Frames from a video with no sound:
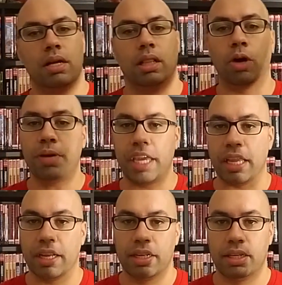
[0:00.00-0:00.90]

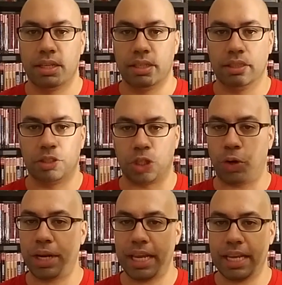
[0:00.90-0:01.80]
Loki,
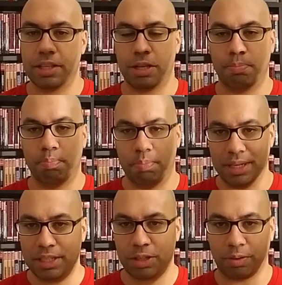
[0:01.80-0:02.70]
Journey into
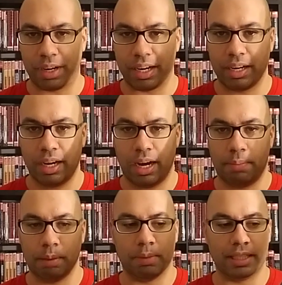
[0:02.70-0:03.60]
Mystery
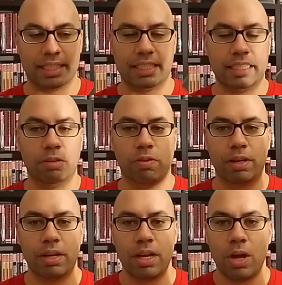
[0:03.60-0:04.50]
omnibus. This is the
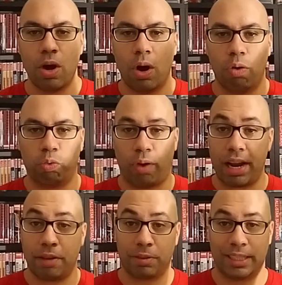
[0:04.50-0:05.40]
one right
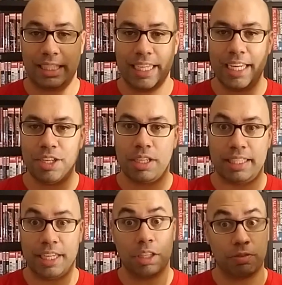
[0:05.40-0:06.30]
after Siege.
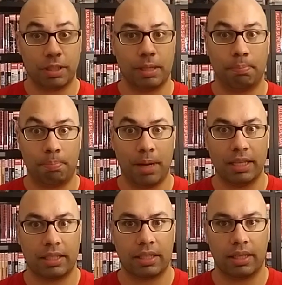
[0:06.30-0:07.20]
Siege is one of the
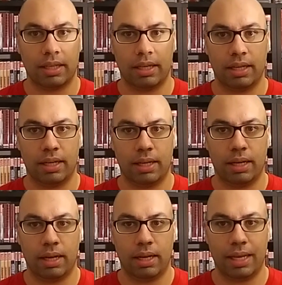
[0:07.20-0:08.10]
best
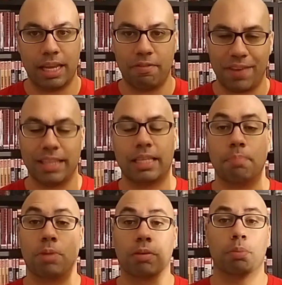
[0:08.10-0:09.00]
events that
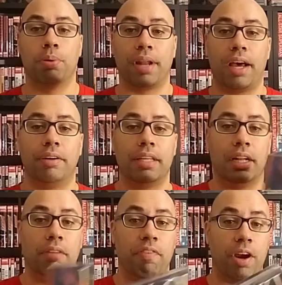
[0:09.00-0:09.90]
Marvel put out in
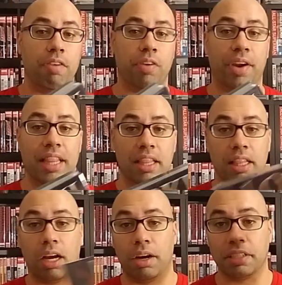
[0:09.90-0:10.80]
a very
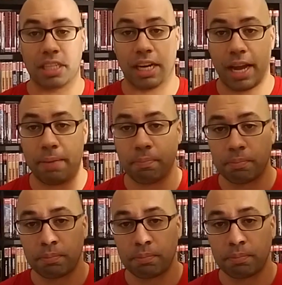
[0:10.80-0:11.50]
long time.